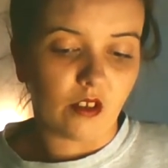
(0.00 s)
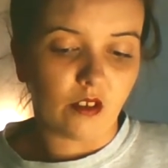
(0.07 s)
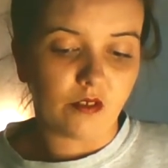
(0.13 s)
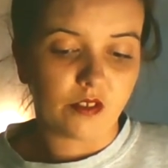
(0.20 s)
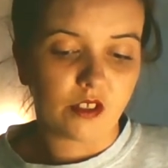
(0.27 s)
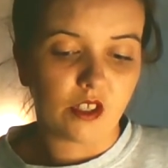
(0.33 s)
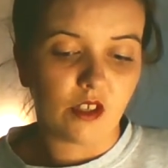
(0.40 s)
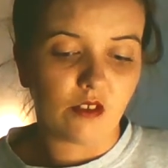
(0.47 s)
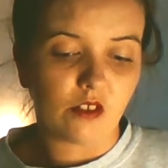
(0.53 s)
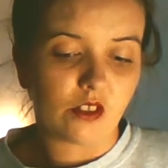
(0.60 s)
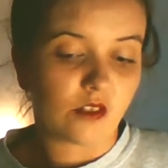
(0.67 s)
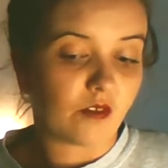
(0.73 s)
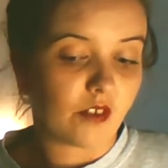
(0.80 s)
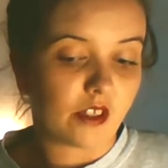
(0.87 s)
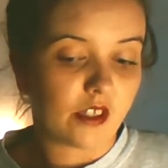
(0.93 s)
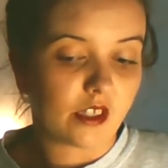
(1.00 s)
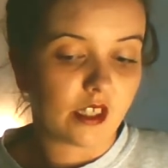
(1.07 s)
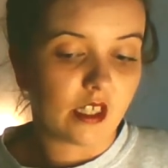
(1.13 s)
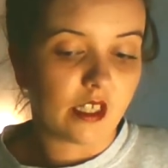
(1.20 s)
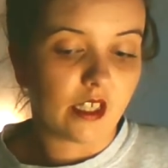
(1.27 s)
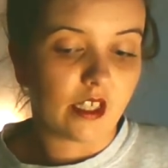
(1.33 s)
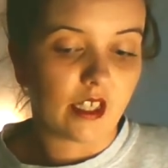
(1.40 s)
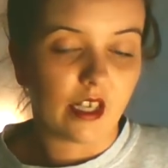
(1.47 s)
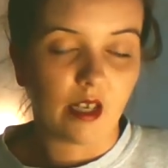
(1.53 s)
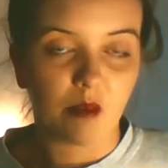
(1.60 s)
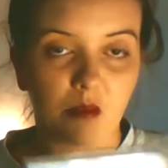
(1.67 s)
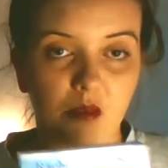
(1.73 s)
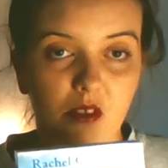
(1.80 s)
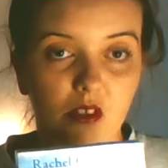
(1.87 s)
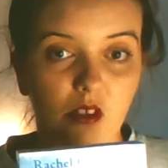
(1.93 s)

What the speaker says: of secrets fiercely kept.